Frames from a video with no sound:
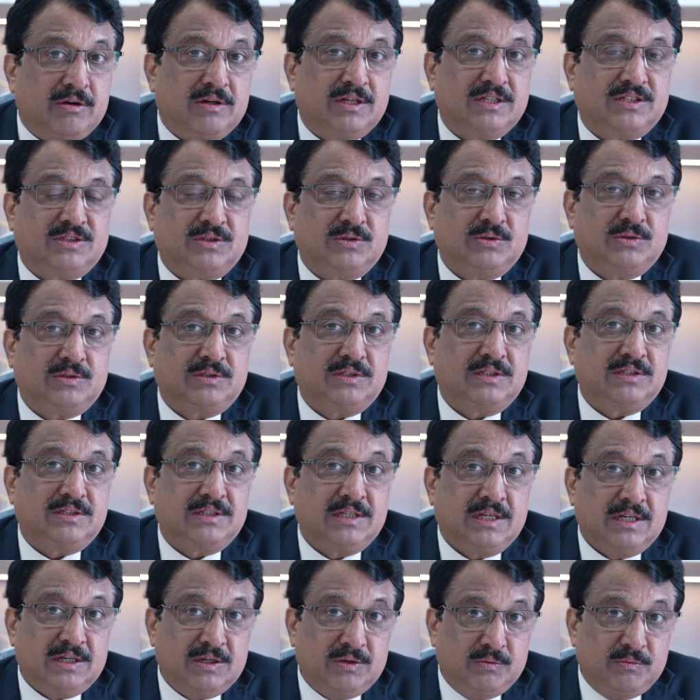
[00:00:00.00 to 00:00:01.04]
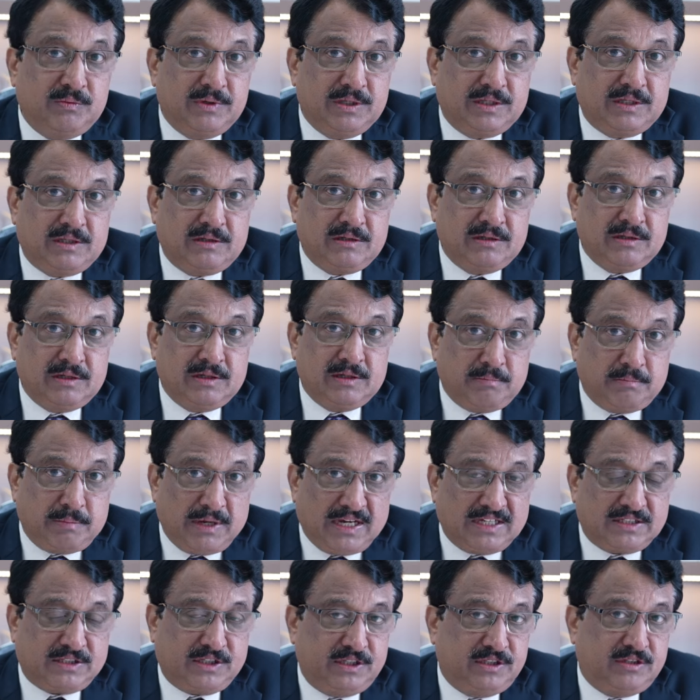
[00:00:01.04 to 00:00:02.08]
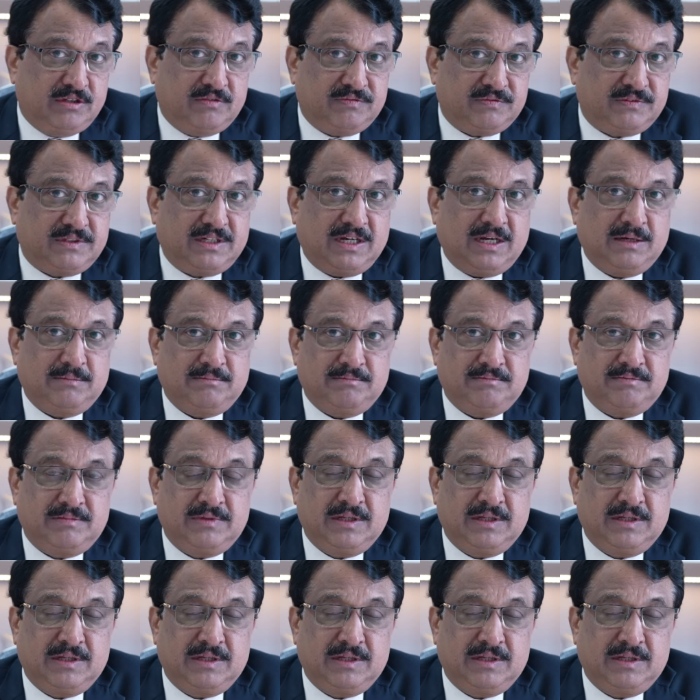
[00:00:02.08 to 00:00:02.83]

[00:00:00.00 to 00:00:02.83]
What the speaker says: resources with passage of time.